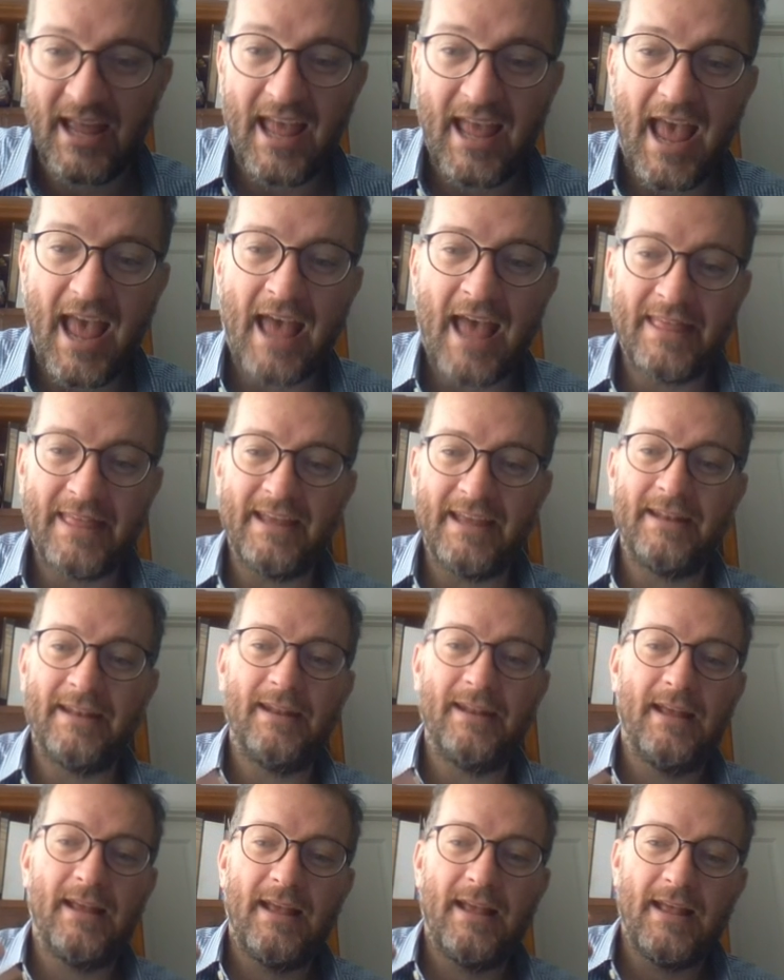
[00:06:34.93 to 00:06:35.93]
And then
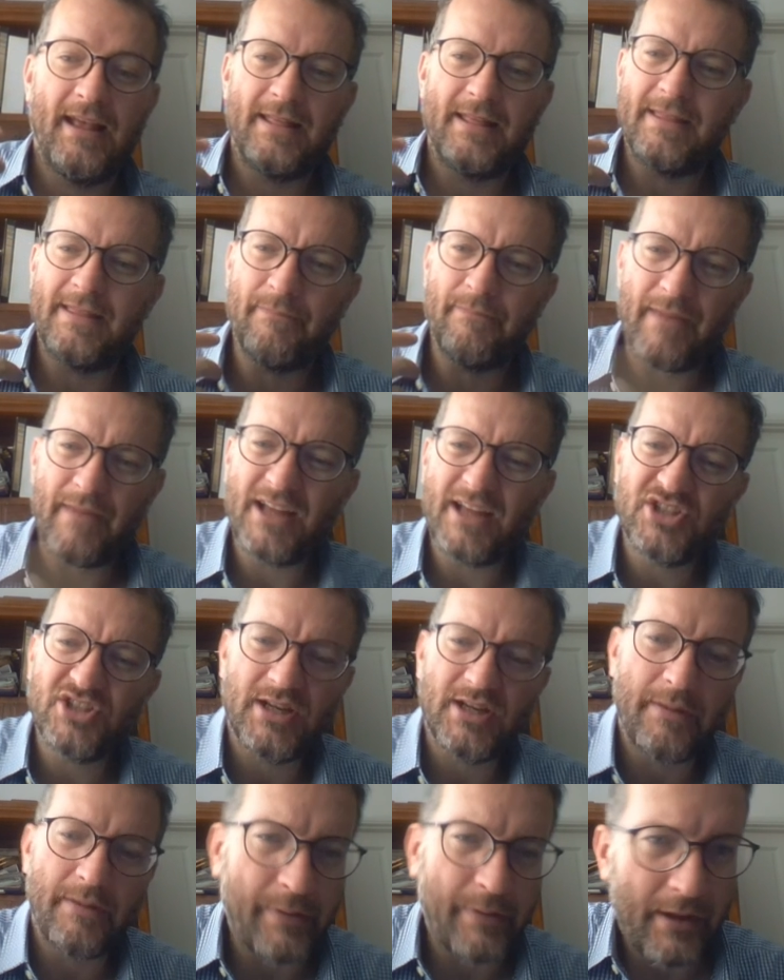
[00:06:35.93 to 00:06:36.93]
the magic
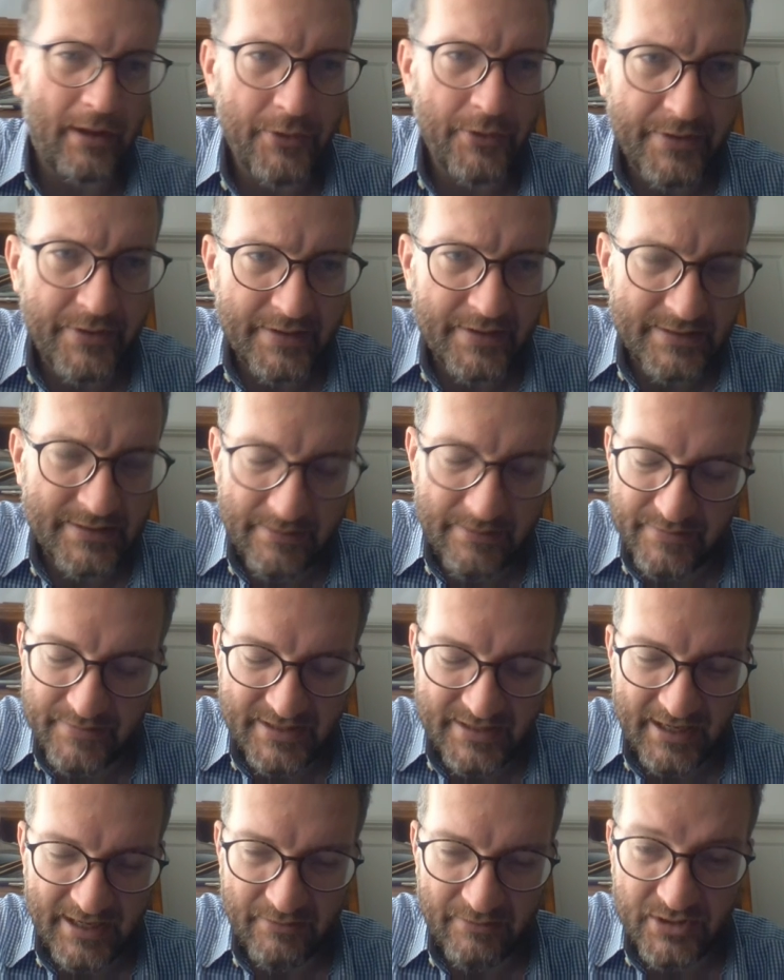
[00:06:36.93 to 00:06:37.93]
about
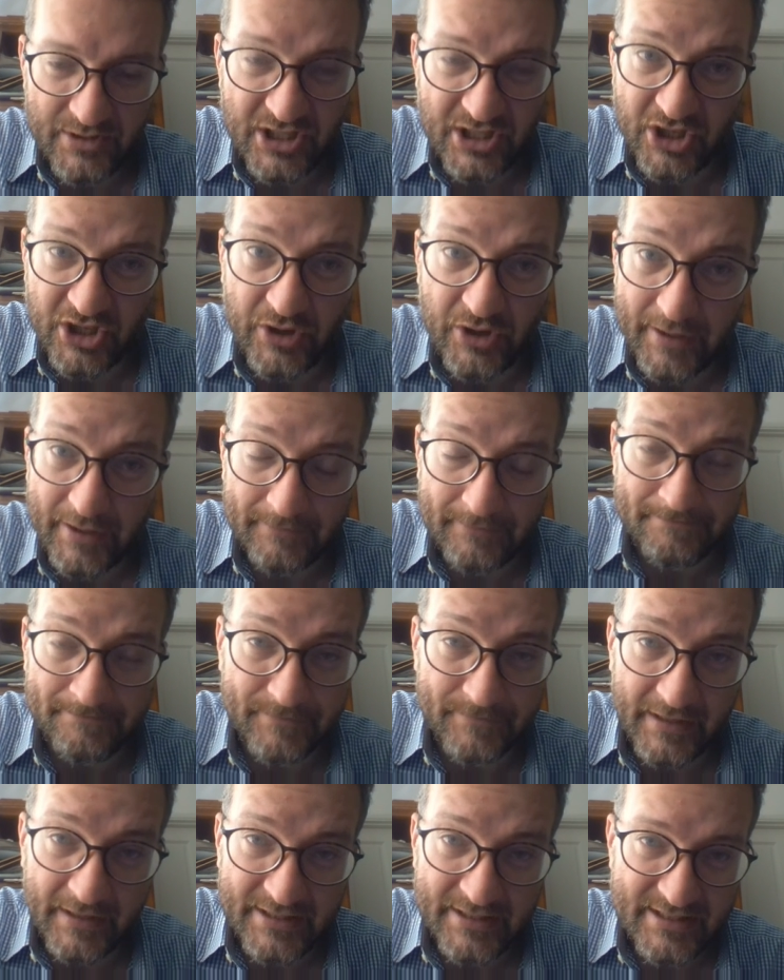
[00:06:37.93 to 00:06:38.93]
OSMC, which I don't
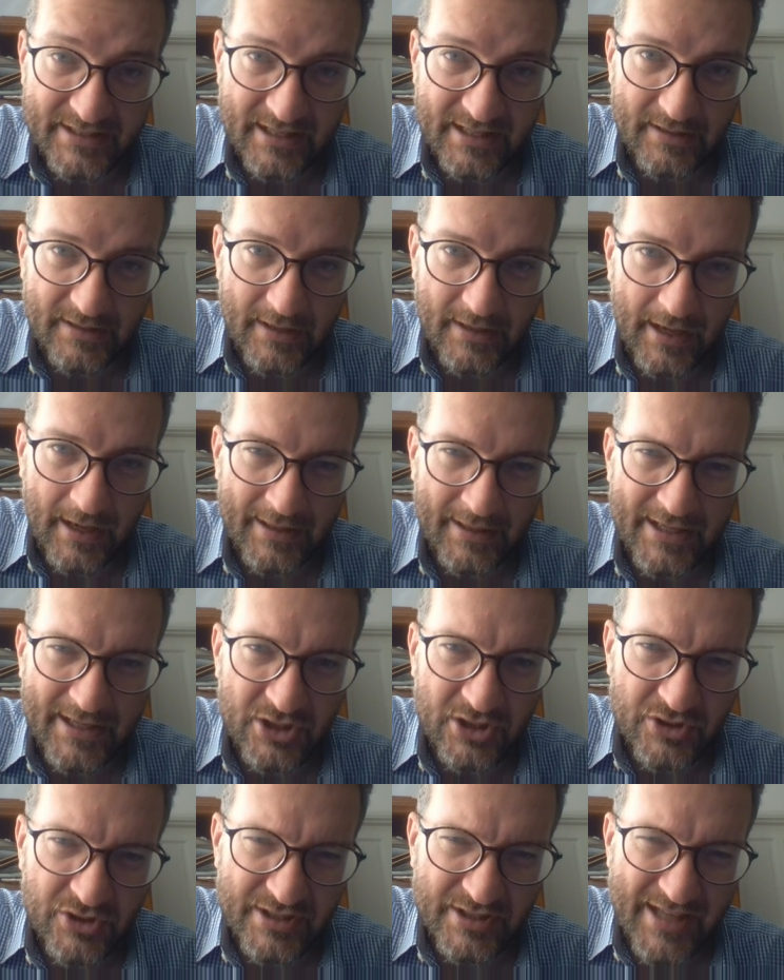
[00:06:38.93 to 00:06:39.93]
understand, I think it
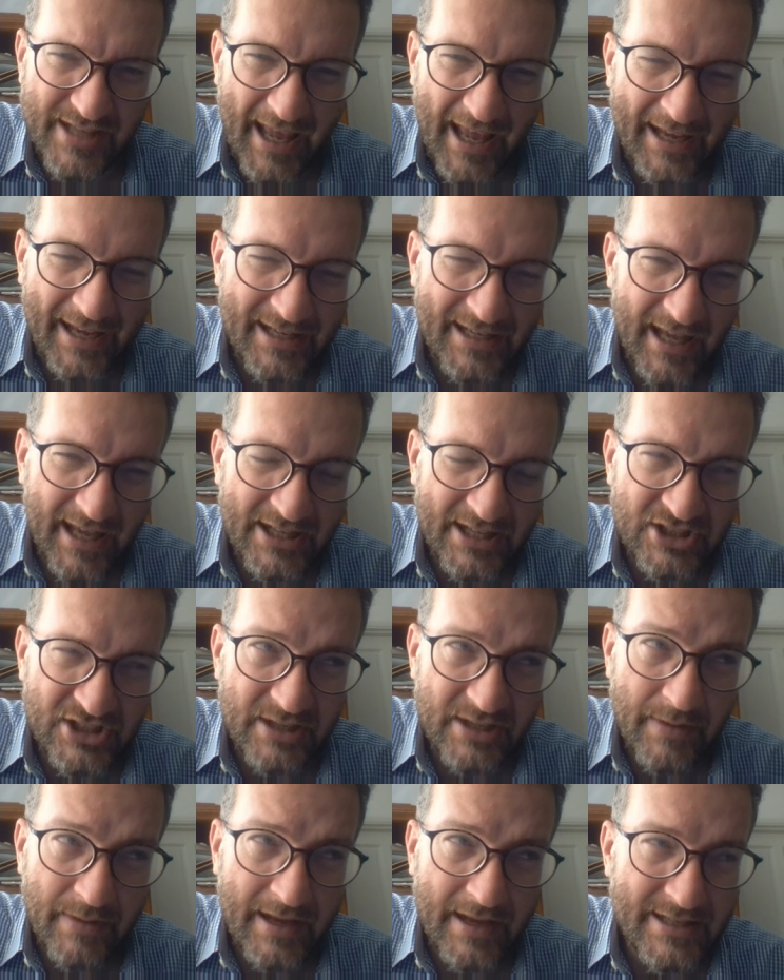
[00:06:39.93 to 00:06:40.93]
uses
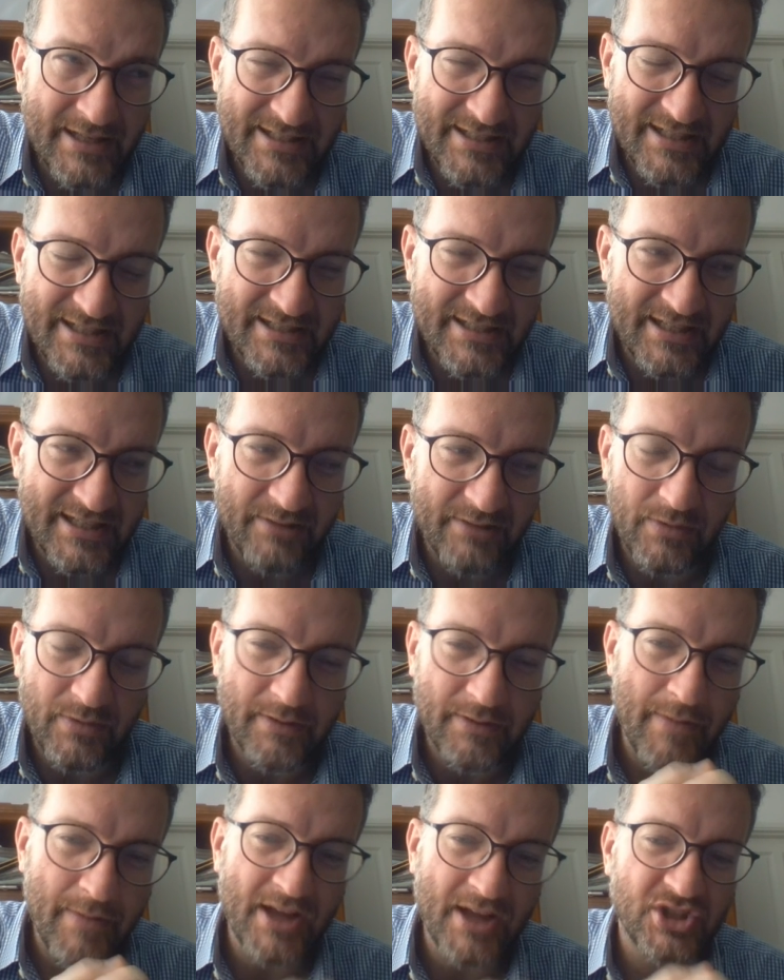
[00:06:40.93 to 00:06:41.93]
HDMI CNC. But the
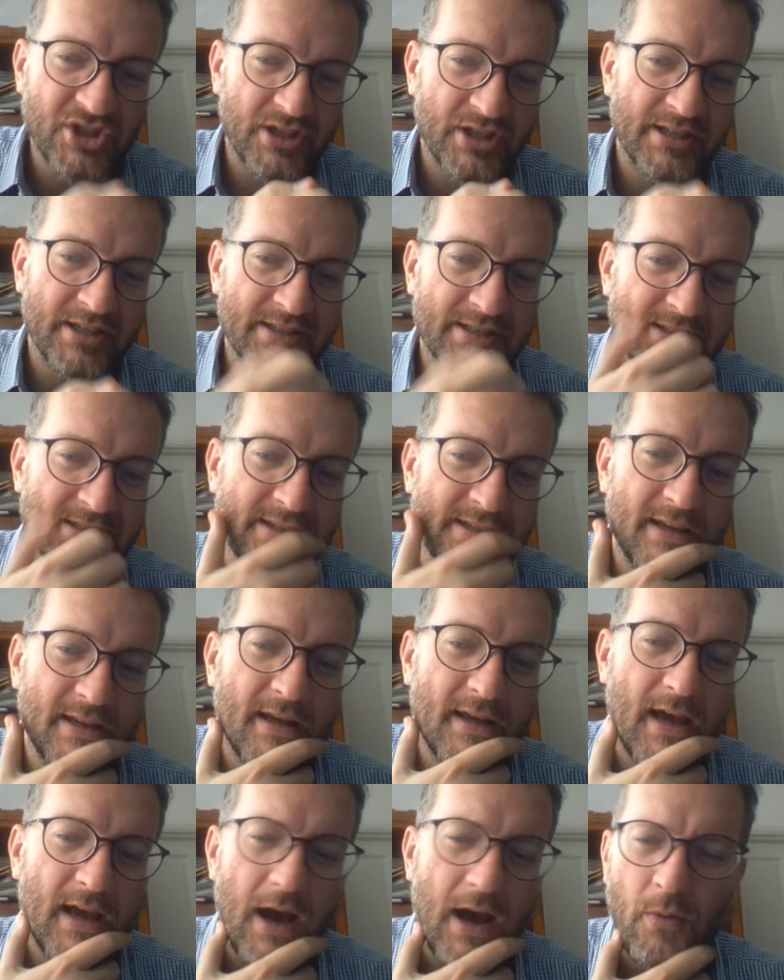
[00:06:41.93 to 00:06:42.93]
magic is,
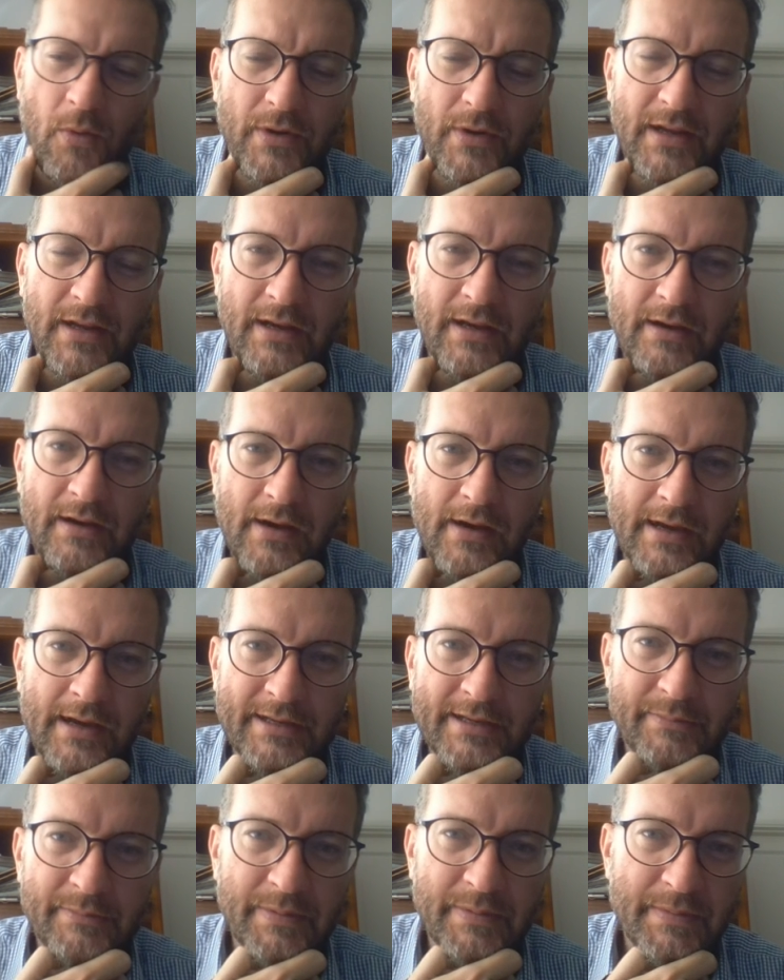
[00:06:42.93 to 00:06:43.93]
I wonder how I can
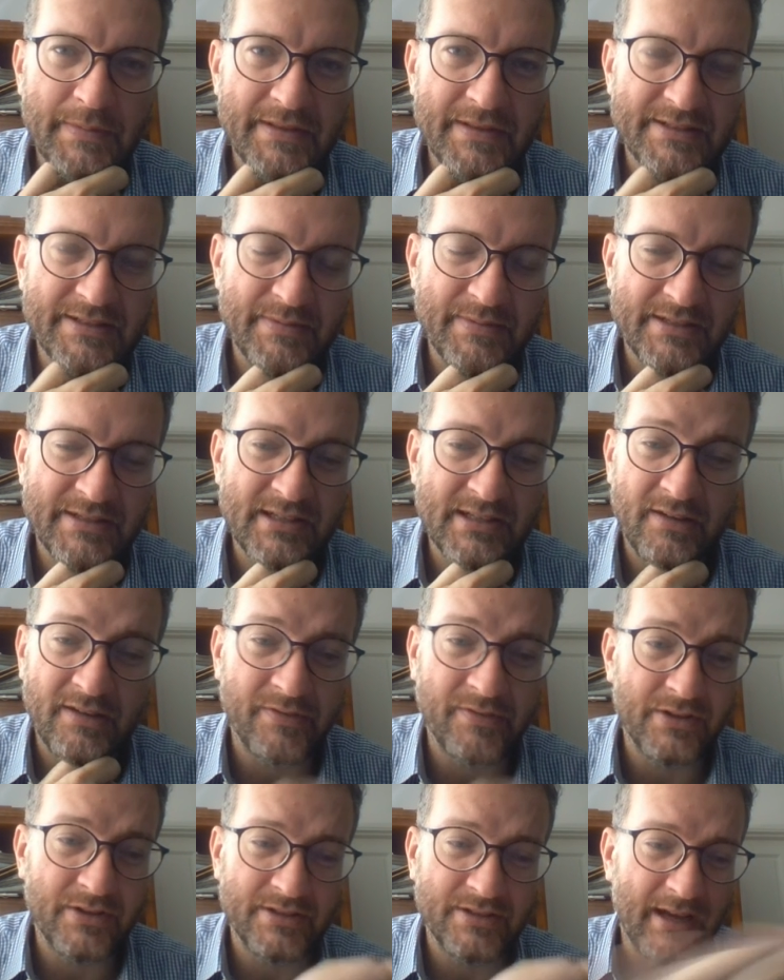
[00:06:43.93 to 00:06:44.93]
implement this myself,
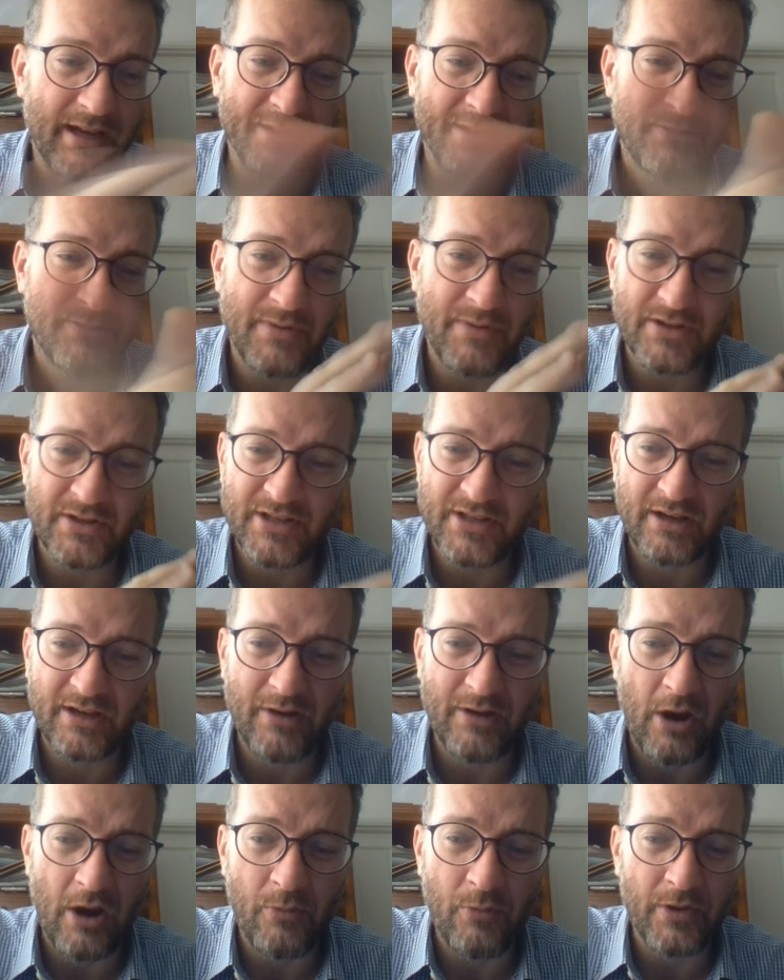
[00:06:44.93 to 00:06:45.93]
because to be honest,
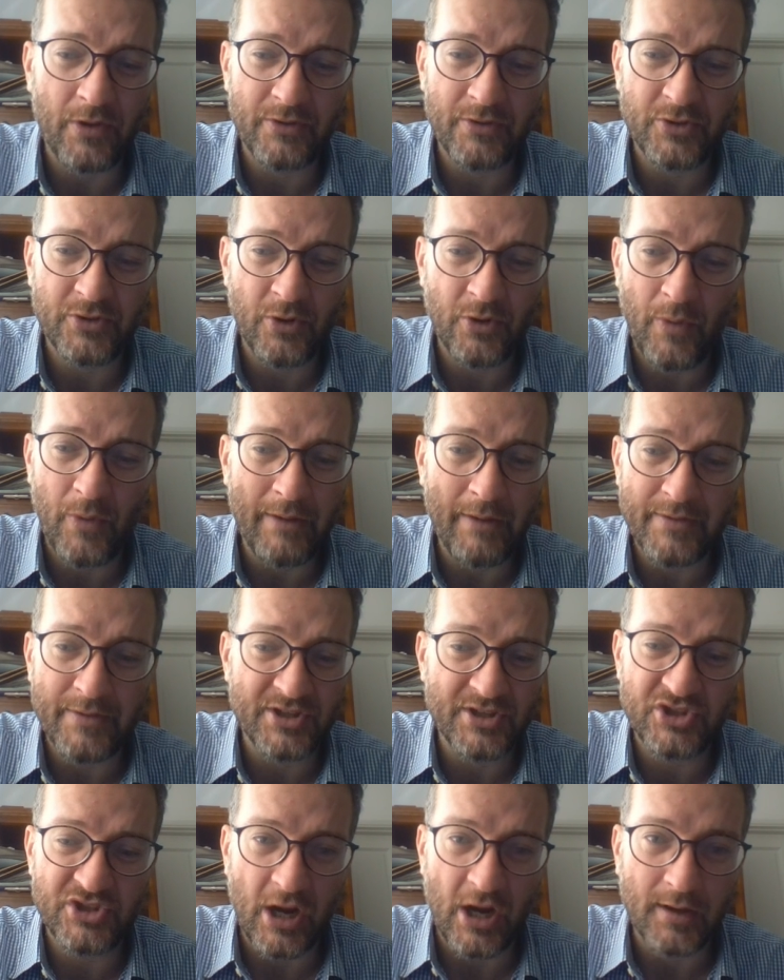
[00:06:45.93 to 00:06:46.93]
I'd rather do away with this
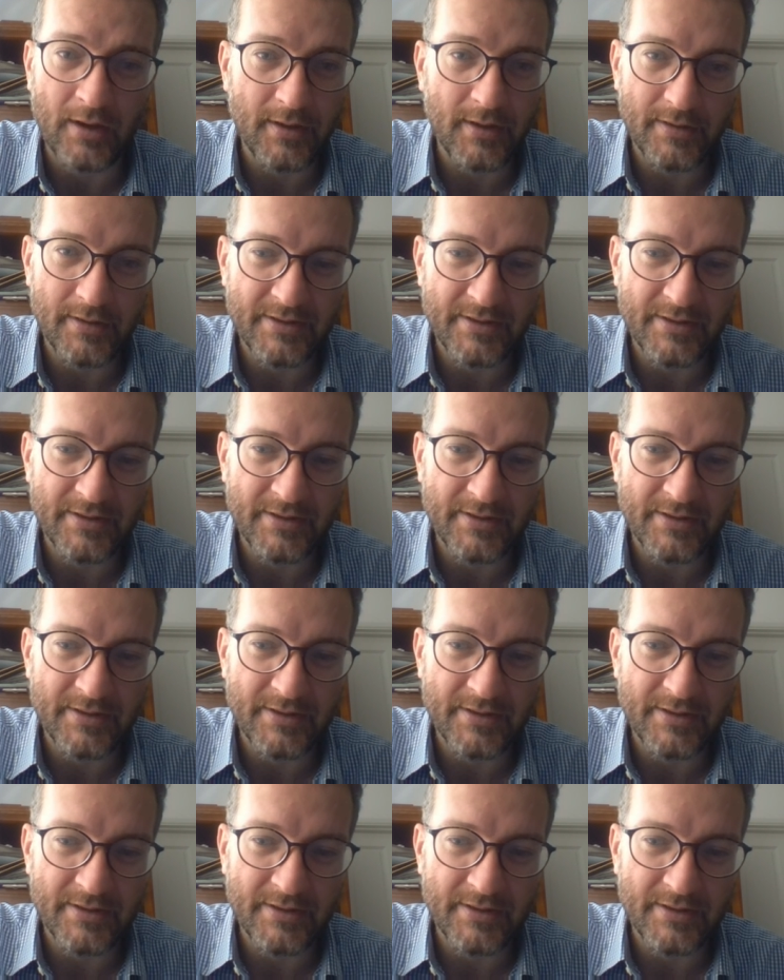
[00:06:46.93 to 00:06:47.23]
junk.